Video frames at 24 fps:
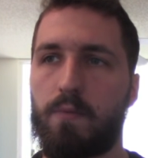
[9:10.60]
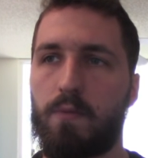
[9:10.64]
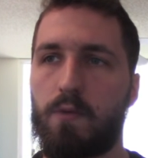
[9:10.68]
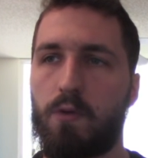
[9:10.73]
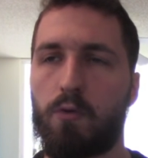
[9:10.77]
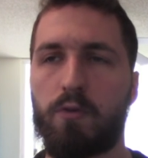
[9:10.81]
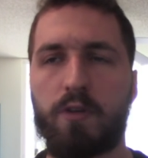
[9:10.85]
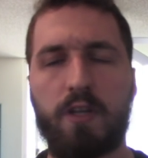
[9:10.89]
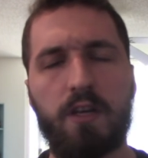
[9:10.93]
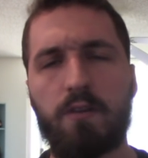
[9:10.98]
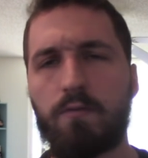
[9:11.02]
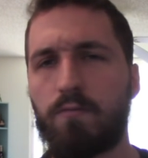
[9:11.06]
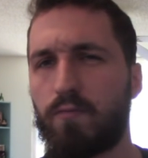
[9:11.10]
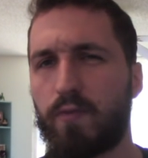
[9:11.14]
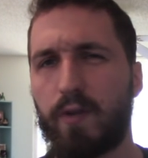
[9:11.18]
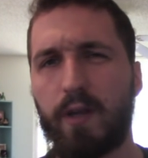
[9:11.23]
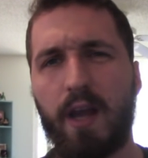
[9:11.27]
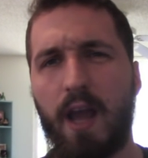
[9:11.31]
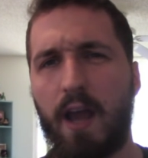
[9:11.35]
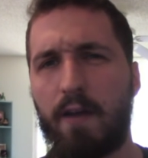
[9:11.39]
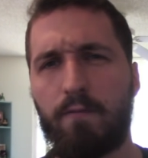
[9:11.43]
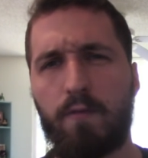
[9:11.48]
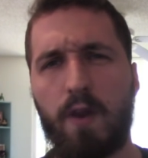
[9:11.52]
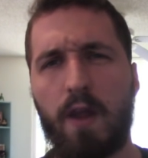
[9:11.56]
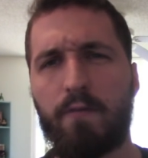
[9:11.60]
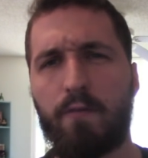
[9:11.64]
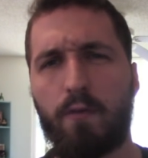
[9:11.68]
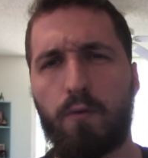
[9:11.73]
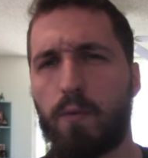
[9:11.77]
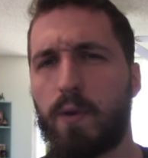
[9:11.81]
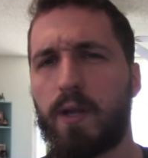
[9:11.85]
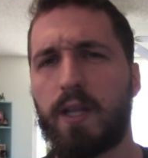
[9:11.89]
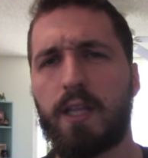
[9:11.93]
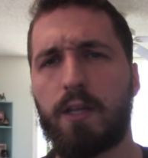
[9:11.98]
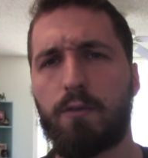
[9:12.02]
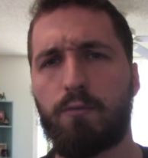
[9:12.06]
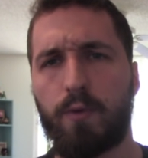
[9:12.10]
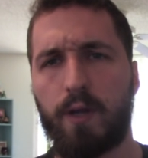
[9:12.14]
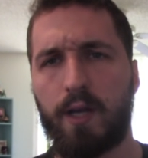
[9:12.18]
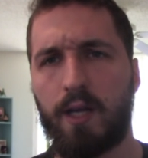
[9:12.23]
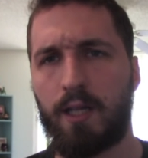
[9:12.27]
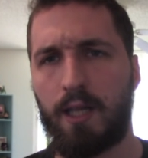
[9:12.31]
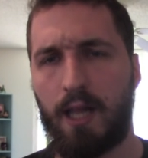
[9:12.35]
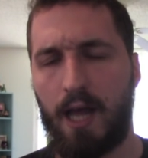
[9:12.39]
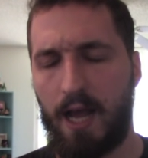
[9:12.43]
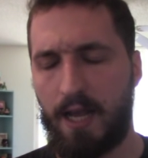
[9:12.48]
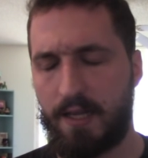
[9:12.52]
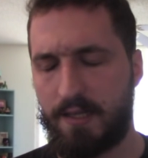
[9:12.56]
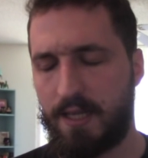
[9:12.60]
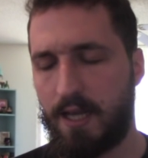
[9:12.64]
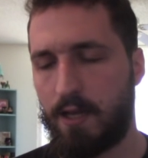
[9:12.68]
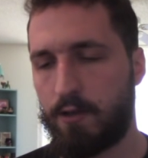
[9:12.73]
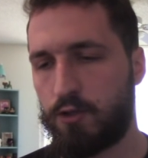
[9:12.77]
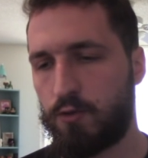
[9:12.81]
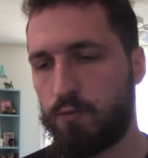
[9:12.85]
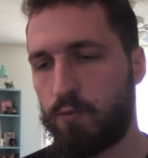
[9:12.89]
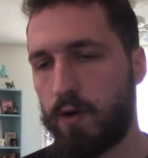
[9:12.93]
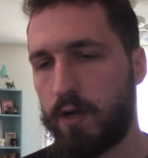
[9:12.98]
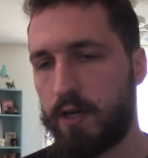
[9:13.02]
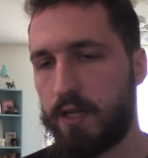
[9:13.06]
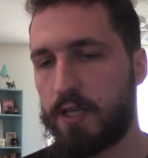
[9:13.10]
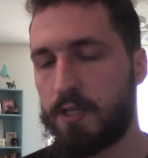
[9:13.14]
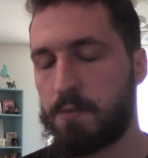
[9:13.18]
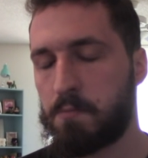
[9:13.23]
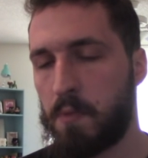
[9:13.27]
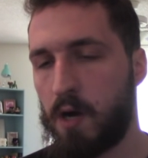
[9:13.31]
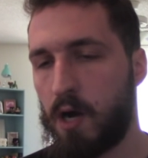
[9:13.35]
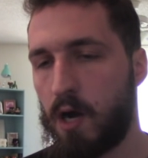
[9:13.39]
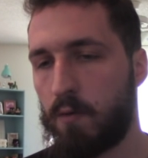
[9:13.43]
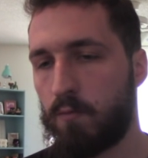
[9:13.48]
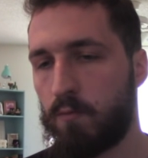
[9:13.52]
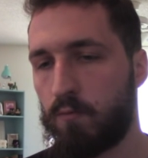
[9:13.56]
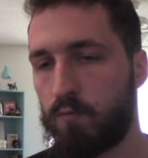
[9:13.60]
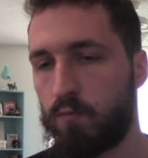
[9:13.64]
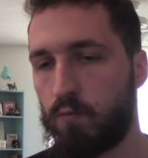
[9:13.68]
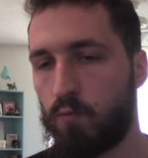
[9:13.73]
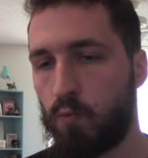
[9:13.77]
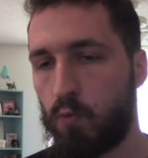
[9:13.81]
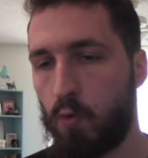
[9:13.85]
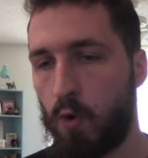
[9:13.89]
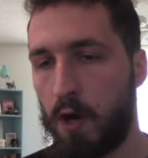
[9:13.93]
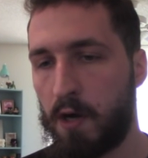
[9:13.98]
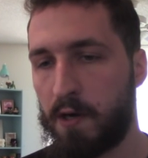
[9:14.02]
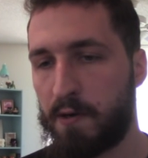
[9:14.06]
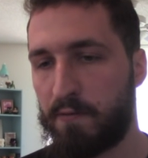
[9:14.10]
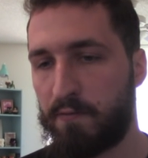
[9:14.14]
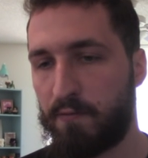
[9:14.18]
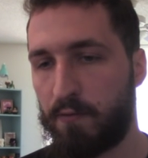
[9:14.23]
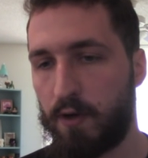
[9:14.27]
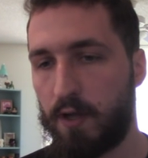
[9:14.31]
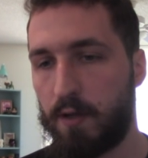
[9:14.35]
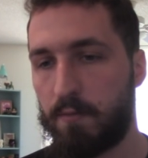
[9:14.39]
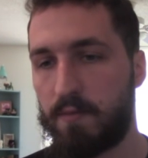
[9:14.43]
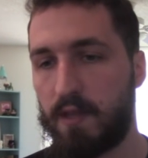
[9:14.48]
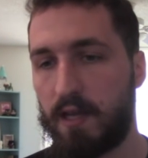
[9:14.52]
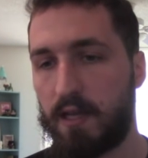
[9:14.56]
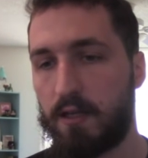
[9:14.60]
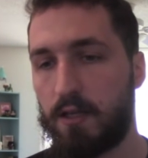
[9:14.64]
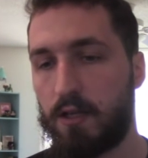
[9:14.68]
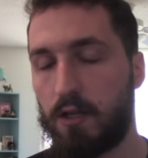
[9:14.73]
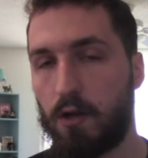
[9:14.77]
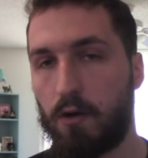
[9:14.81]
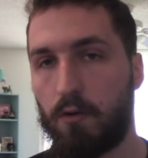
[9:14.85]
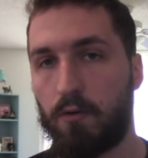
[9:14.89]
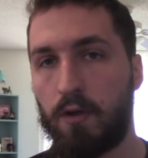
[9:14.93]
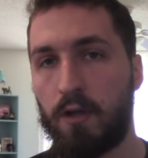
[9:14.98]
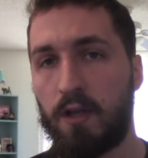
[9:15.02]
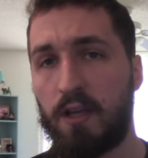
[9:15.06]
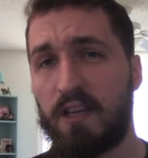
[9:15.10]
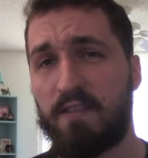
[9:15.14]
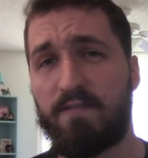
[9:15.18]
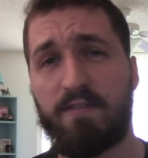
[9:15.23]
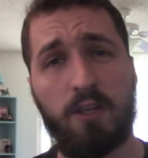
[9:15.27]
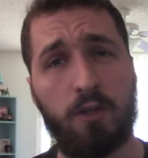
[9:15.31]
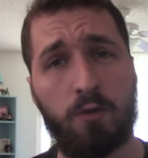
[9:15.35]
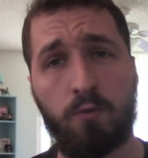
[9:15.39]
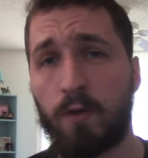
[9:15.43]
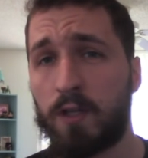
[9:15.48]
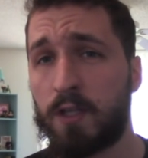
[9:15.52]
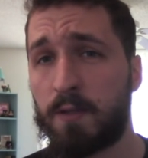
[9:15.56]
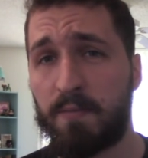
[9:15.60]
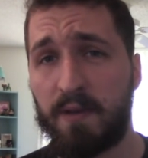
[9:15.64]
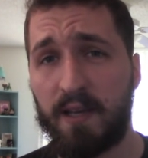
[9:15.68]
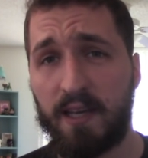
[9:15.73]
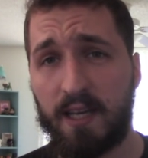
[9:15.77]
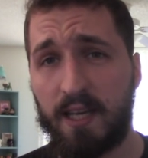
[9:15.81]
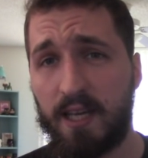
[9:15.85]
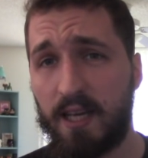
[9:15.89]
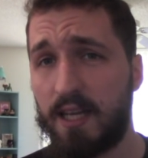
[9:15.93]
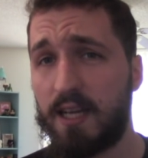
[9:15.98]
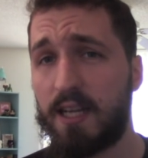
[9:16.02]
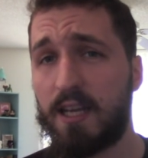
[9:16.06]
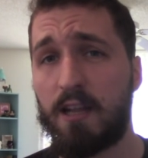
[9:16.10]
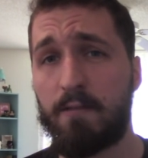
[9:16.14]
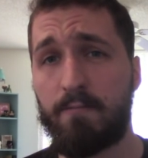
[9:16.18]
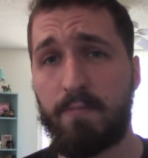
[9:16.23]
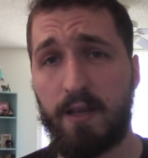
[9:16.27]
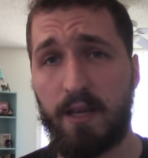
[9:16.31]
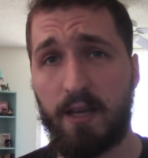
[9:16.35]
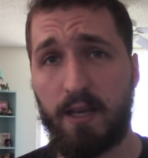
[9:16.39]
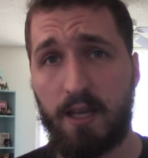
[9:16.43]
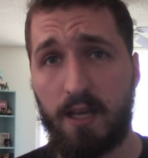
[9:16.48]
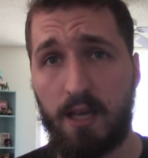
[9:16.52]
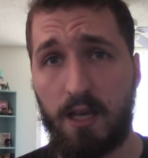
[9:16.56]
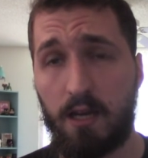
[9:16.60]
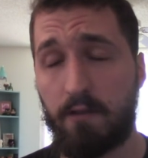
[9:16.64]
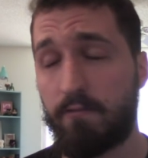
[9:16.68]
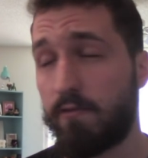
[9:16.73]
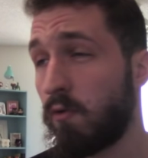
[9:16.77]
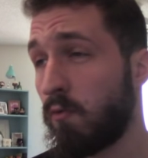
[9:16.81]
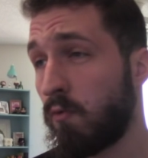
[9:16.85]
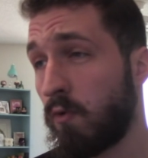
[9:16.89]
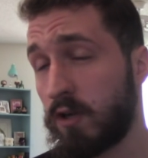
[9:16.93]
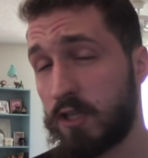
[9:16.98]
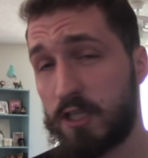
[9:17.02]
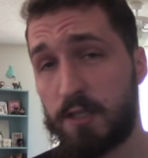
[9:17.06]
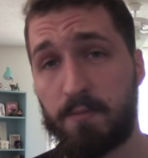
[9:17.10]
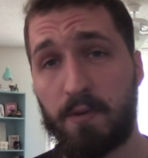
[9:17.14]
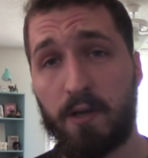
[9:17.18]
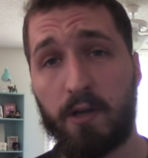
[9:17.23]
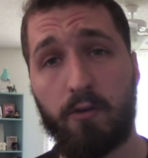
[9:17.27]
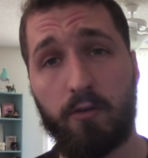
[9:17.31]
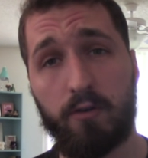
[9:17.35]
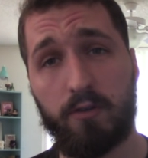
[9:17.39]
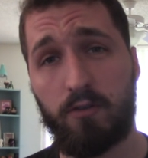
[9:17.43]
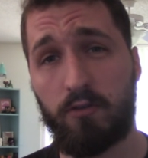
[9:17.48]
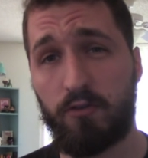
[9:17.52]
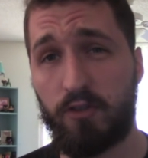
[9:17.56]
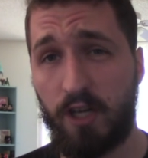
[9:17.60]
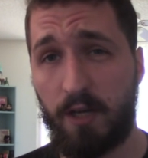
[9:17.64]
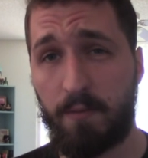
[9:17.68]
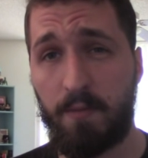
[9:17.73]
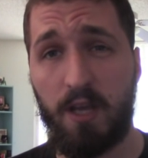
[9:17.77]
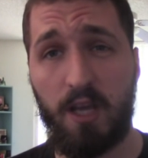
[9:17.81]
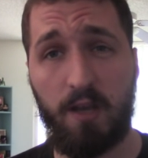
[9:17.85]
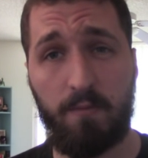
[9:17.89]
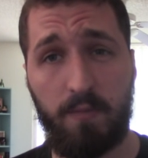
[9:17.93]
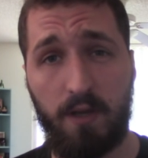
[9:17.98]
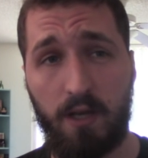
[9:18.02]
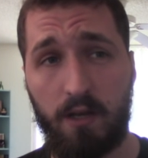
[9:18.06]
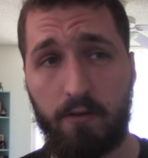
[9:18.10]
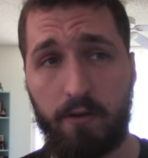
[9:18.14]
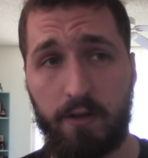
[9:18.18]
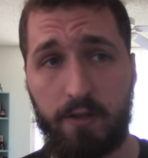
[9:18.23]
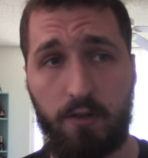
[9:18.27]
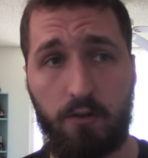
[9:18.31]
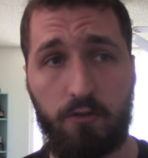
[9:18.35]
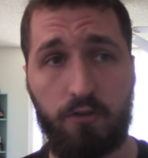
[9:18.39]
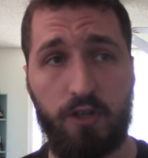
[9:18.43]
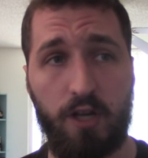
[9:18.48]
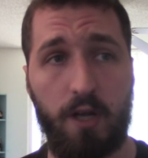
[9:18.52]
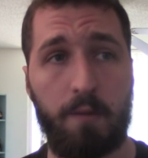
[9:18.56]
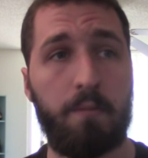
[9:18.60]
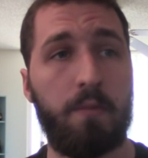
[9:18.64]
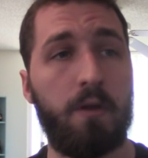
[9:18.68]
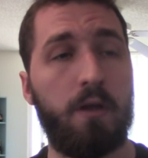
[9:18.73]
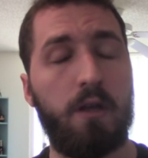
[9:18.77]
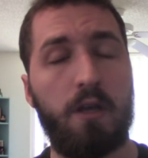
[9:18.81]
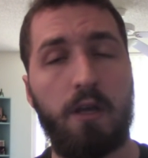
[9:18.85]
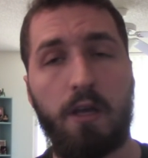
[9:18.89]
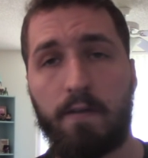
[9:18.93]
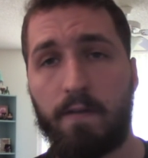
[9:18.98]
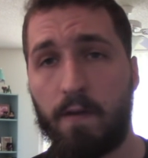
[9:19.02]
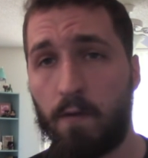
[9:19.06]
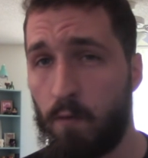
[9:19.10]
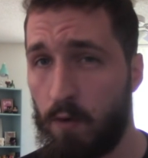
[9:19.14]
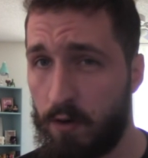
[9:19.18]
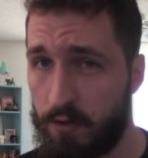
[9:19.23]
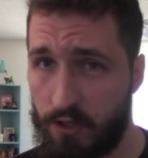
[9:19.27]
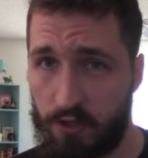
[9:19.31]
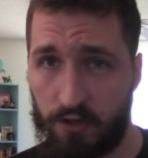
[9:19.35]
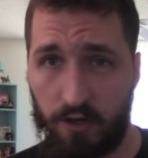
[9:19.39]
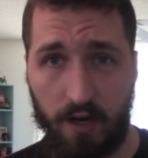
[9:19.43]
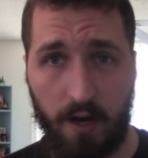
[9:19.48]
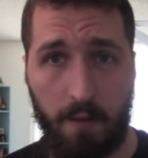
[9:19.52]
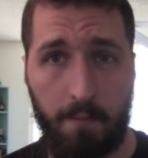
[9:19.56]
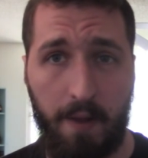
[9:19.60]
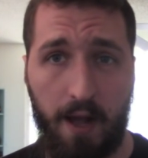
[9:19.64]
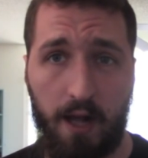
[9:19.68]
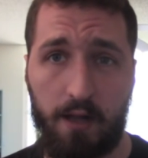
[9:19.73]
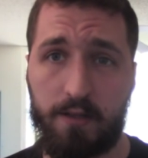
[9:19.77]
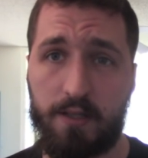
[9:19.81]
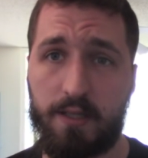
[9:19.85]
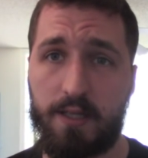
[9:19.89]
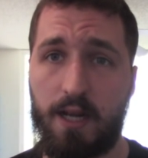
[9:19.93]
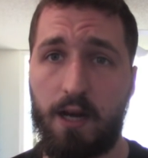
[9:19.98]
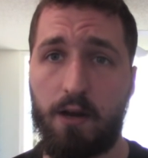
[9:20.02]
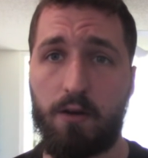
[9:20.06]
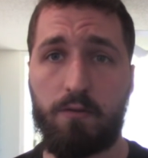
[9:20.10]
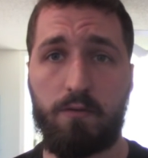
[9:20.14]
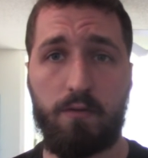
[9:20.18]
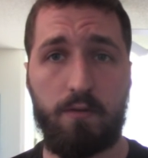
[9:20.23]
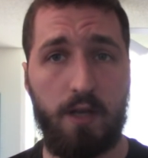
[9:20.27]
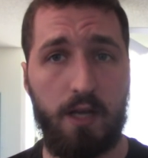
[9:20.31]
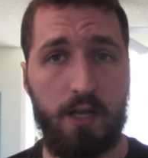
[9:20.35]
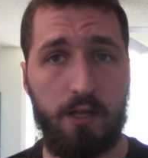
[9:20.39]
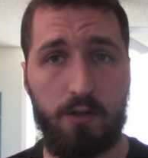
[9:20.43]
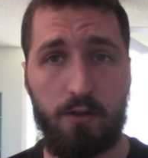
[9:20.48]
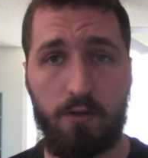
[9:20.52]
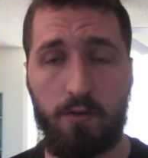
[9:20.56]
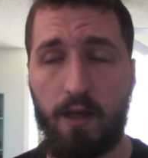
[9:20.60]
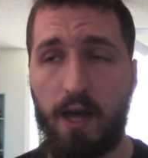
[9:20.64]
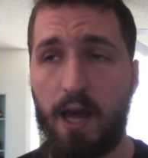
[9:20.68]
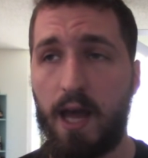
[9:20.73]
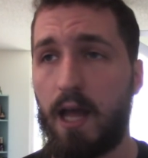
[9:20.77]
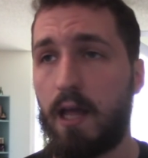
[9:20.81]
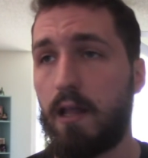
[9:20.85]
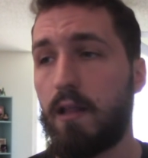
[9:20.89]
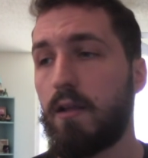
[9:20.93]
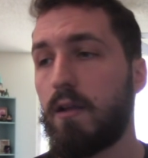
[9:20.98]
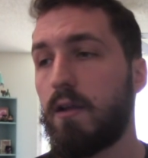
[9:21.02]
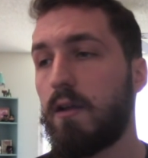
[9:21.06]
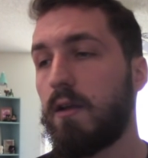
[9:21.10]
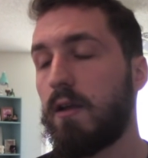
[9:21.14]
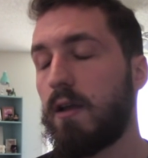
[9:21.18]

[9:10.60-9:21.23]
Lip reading: Or I've never really realized that's what his mom wanted for him. That, you know, if he just wants to be a kid, he can be a kid. If he wants to be a crystal gem, he can be a crystal gem. If he wants to try to balance it out, he can do that.